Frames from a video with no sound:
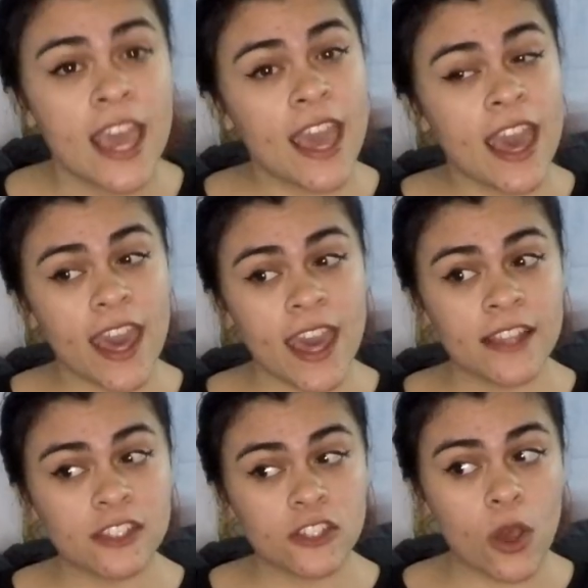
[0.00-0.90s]
And
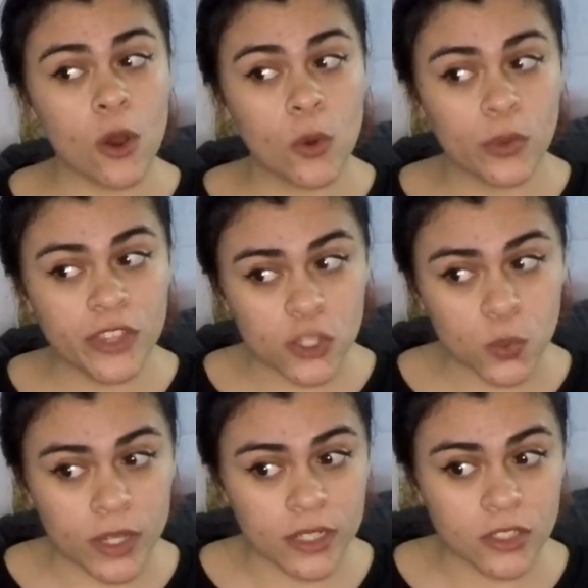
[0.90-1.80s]
so this
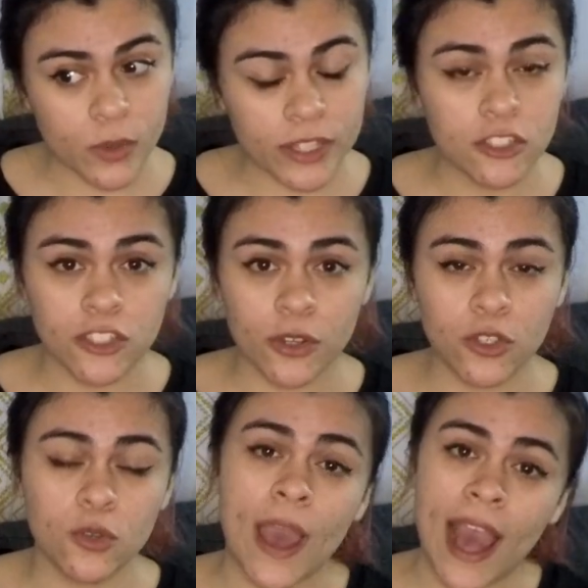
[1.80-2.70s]
one is going to show
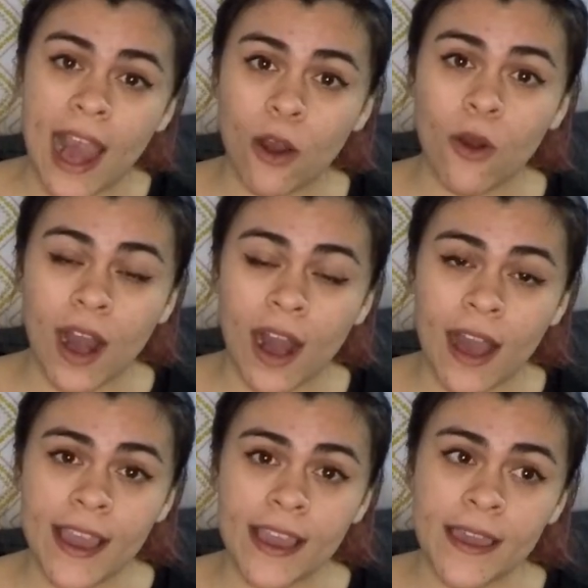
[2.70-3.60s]
you how
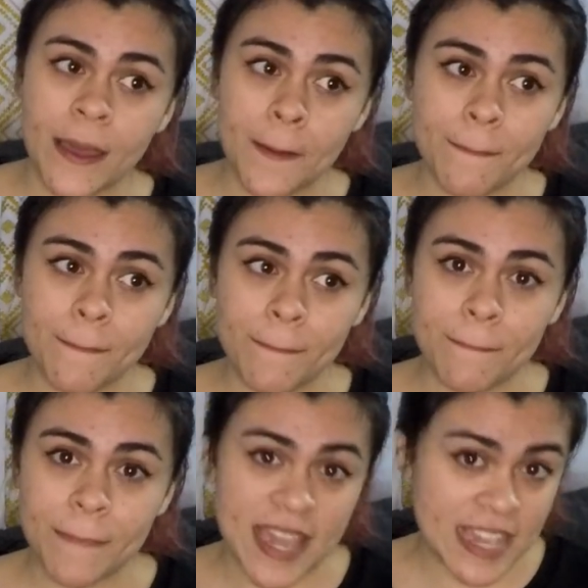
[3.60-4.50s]
I
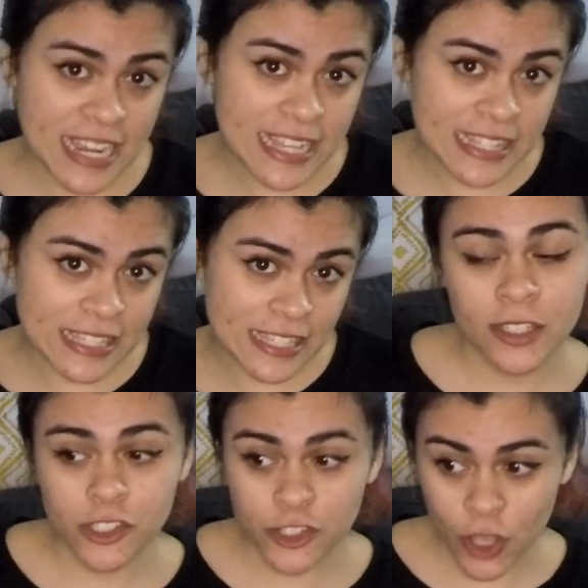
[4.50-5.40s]
made it.
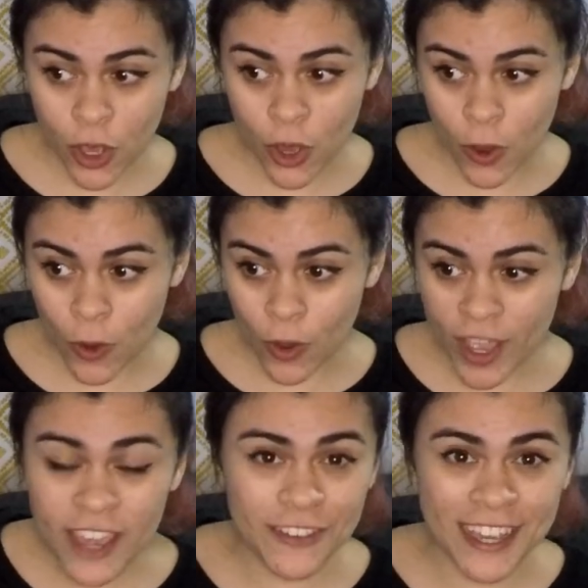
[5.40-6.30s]
So
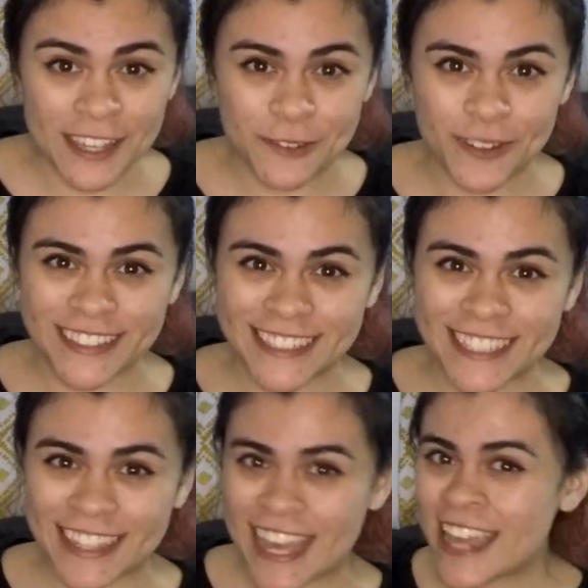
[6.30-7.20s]
if you guys want to
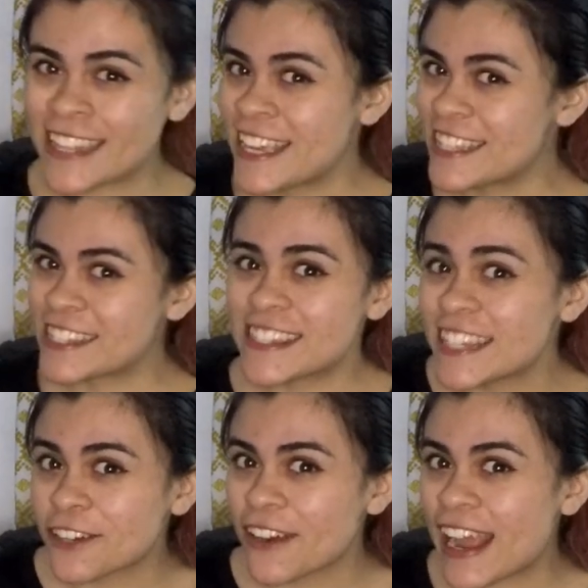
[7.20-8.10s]
see that,
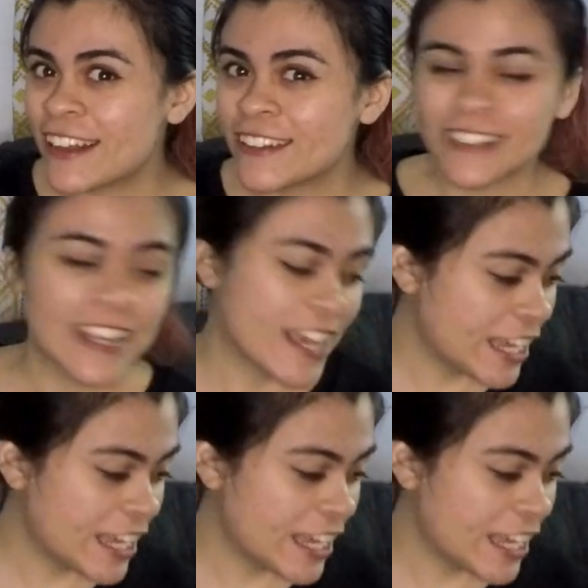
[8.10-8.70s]
stick around.